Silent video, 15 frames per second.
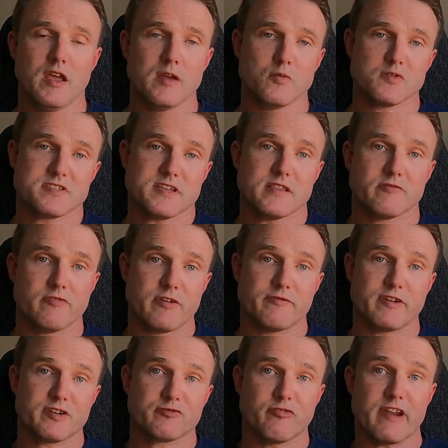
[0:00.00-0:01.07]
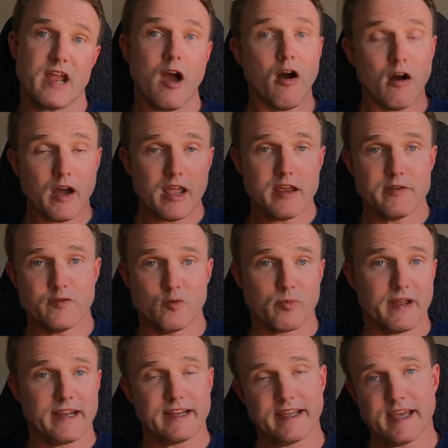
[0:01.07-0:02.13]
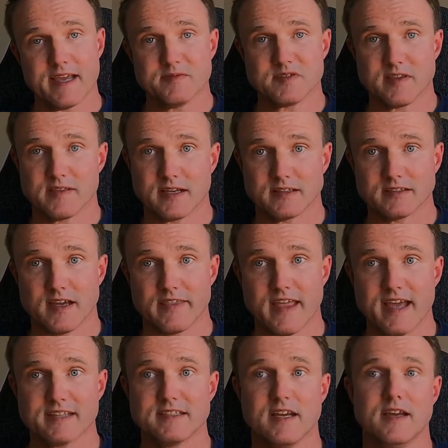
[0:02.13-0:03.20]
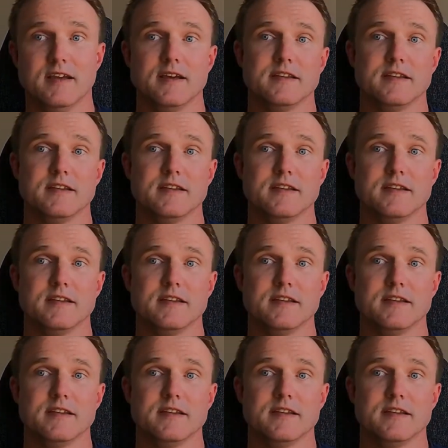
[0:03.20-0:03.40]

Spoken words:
It will set the refresh rate higher if you're playing games and things like that,